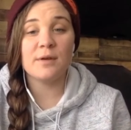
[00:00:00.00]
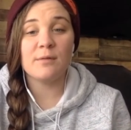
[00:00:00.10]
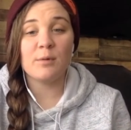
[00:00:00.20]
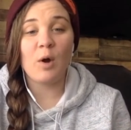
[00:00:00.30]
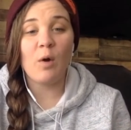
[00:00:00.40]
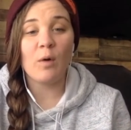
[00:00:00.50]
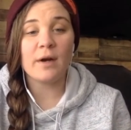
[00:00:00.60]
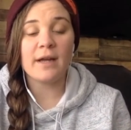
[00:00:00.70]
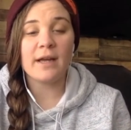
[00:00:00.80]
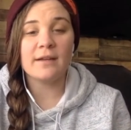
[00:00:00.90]

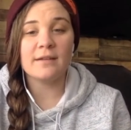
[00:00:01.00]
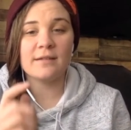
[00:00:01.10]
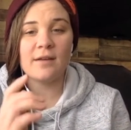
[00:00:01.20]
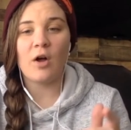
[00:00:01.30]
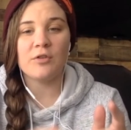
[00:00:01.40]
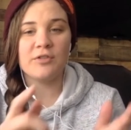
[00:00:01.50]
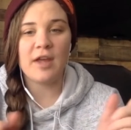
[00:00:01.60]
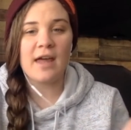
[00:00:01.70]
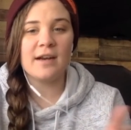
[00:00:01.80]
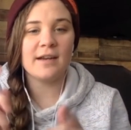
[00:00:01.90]
recording, and I'll just
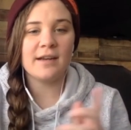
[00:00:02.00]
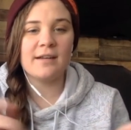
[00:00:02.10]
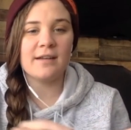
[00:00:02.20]
edit it.